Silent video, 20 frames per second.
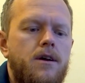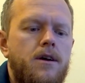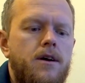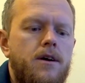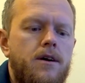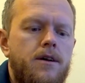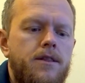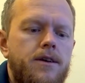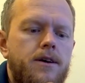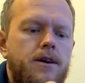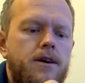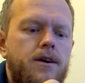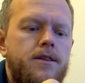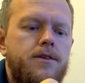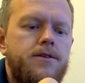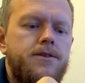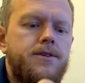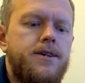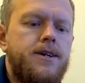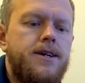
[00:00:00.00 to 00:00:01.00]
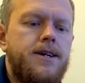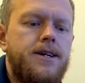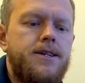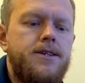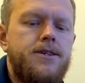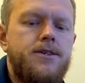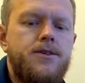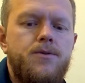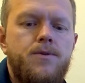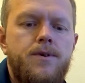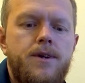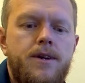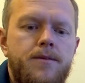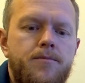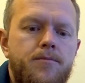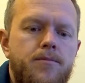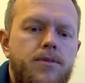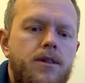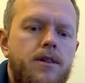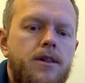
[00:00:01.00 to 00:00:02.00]
On the other side, we can
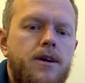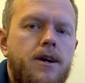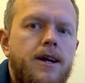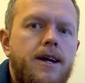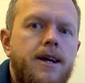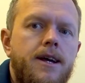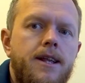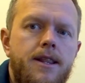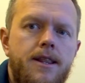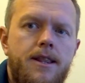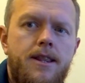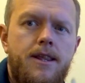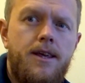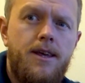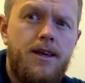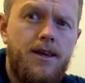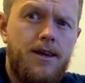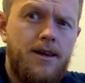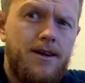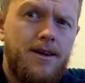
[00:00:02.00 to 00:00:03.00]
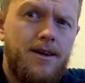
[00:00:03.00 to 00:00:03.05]
plug in the